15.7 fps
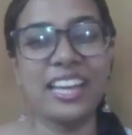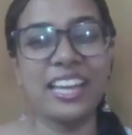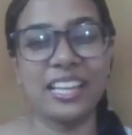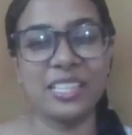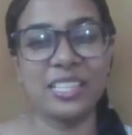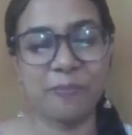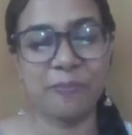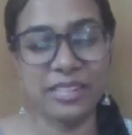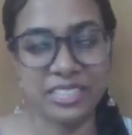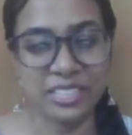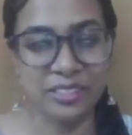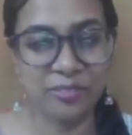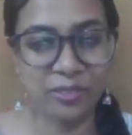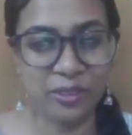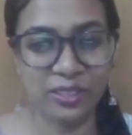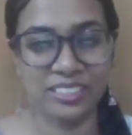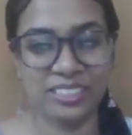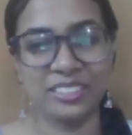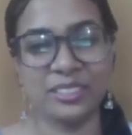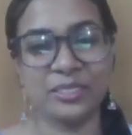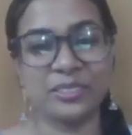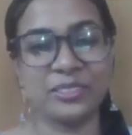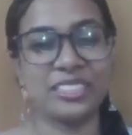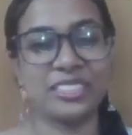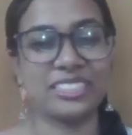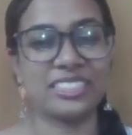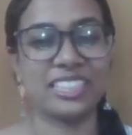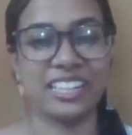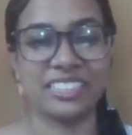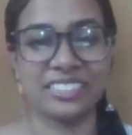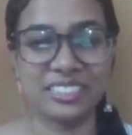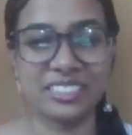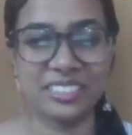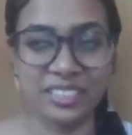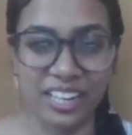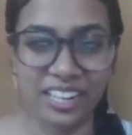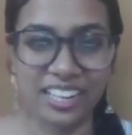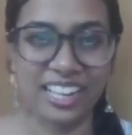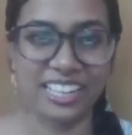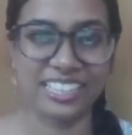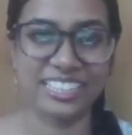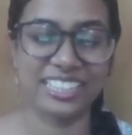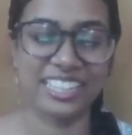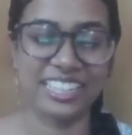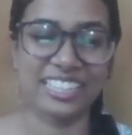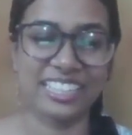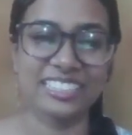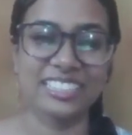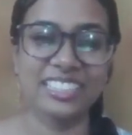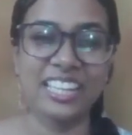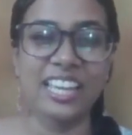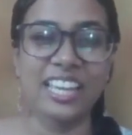especially for the new designers, young architects.